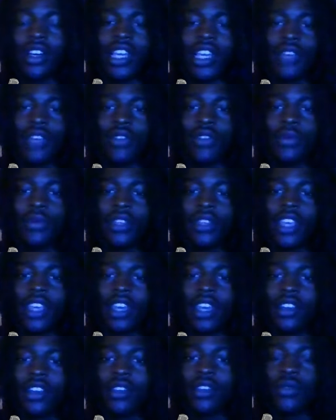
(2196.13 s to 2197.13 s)
an MVP
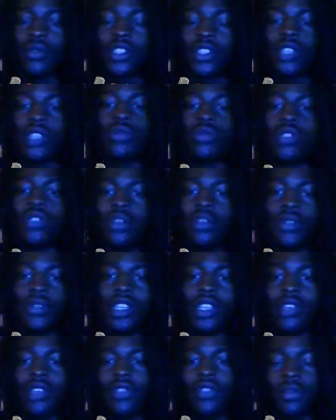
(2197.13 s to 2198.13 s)
candidate, which he would
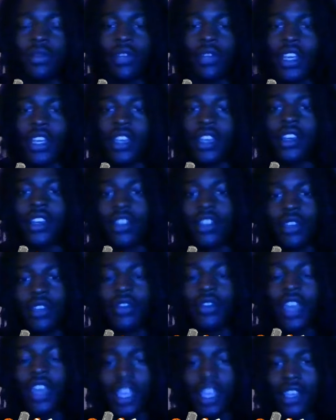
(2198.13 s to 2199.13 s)
be if he played enough
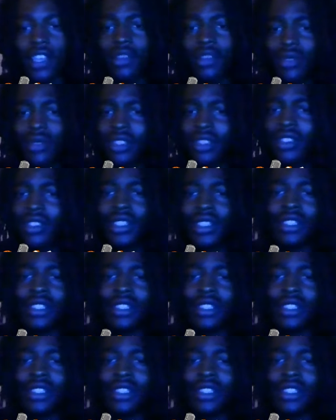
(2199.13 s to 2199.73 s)
games.